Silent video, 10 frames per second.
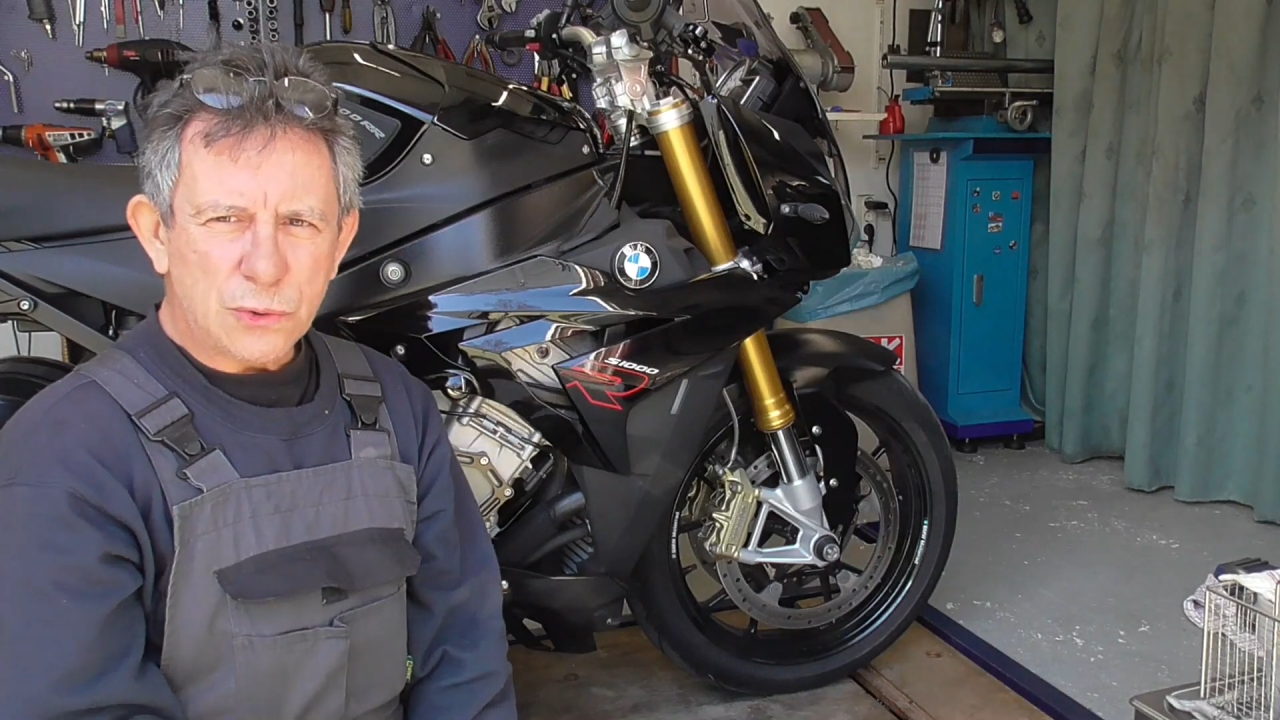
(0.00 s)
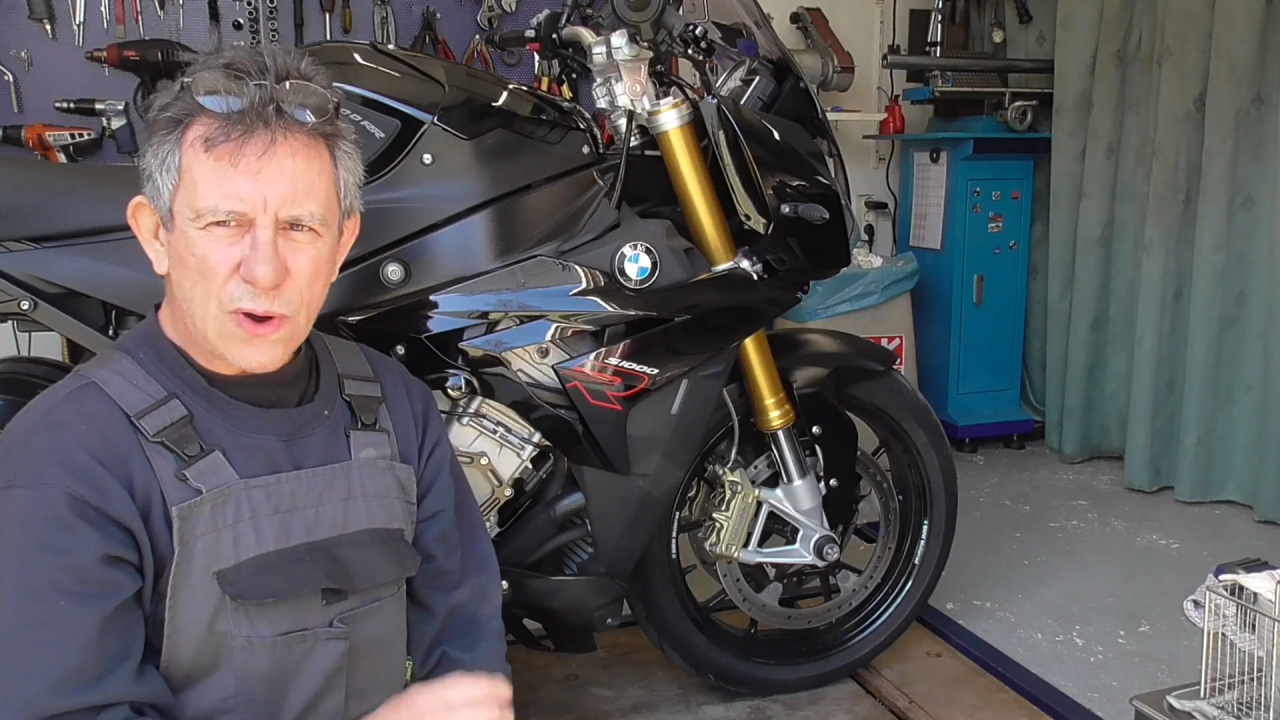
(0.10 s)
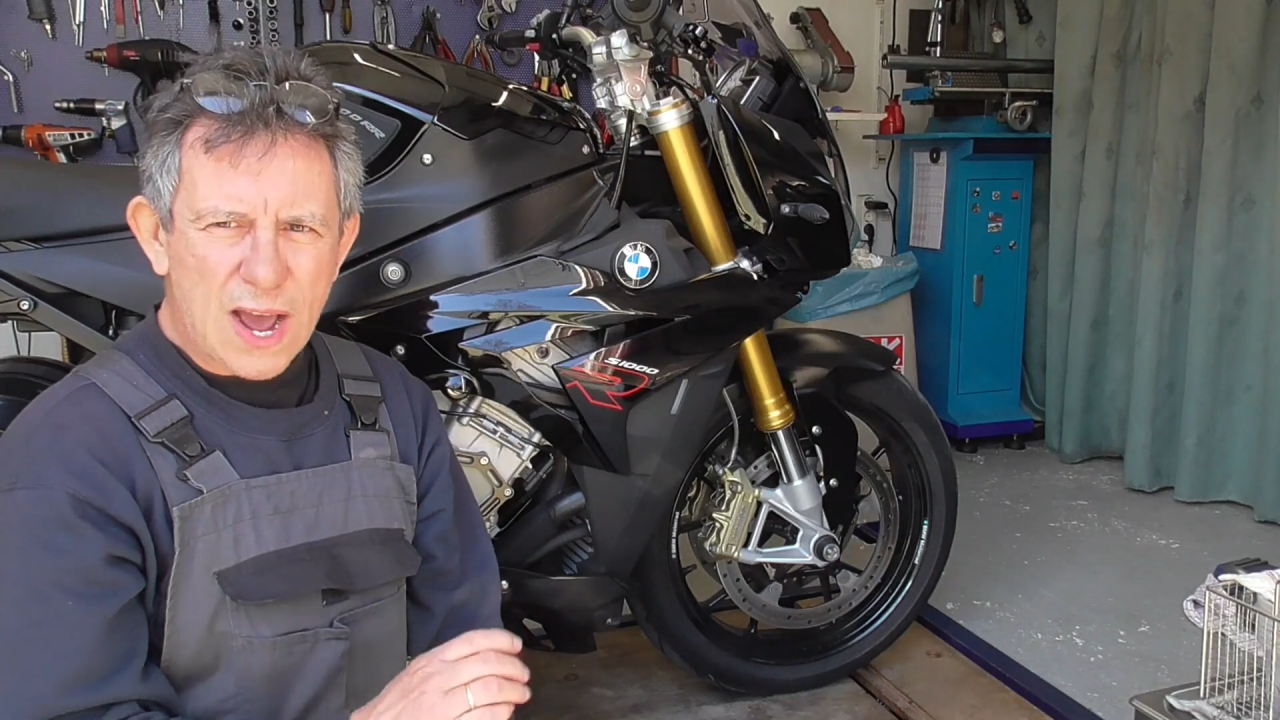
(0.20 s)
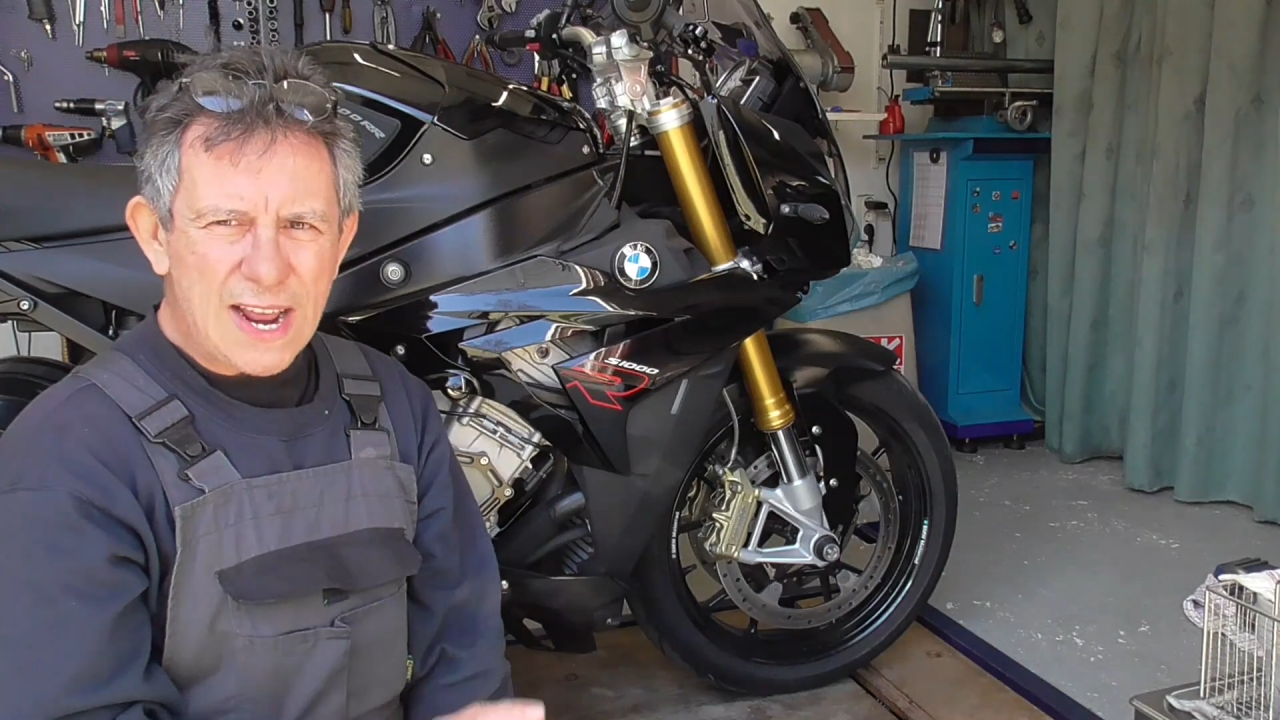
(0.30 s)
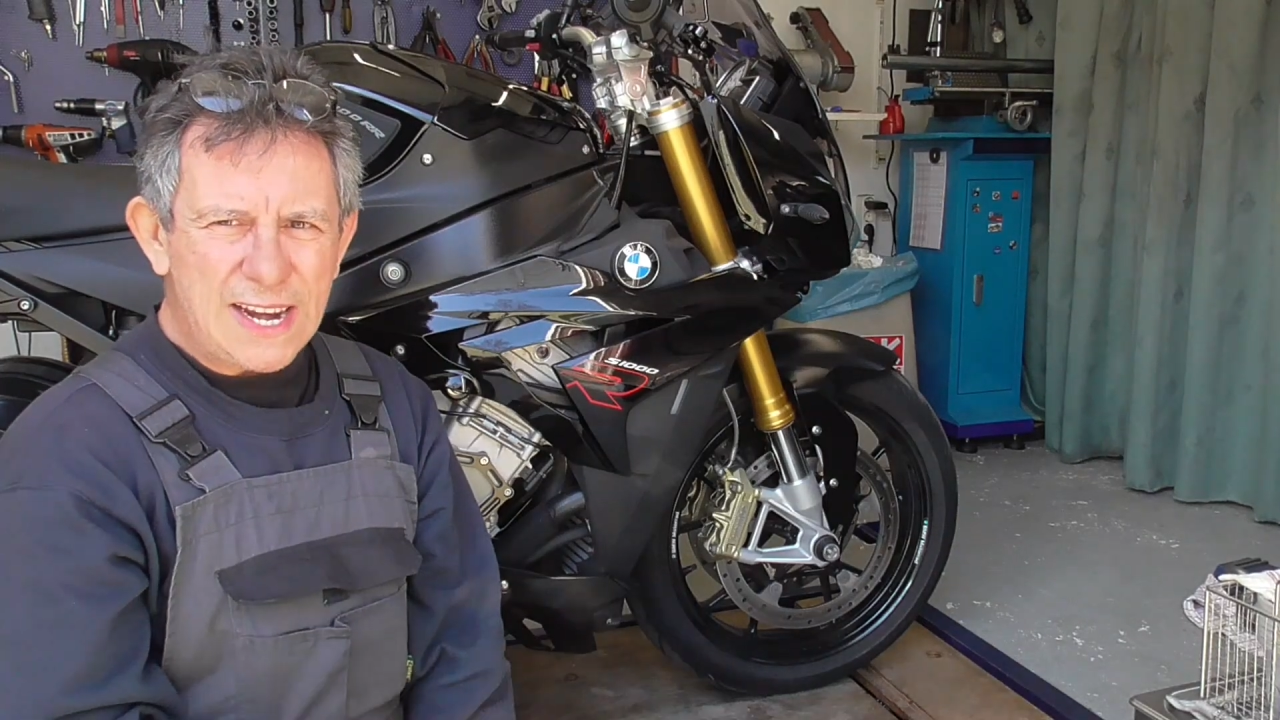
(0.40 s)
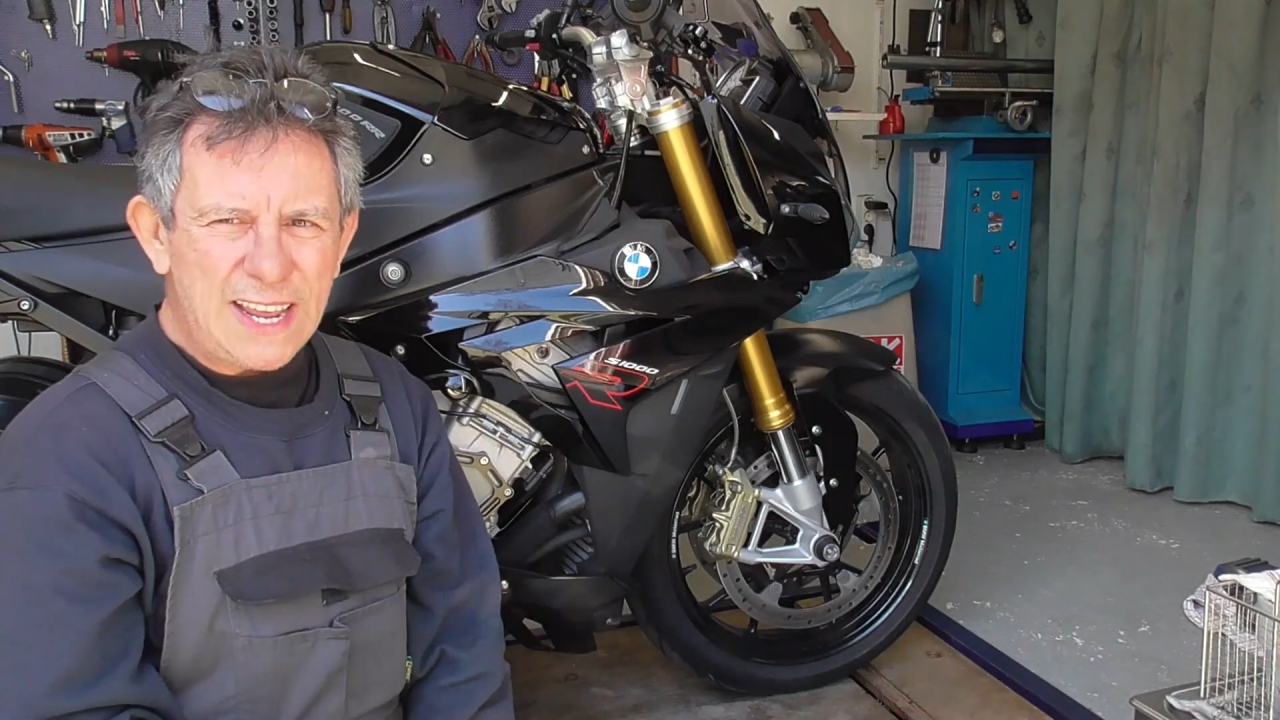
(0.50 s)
ride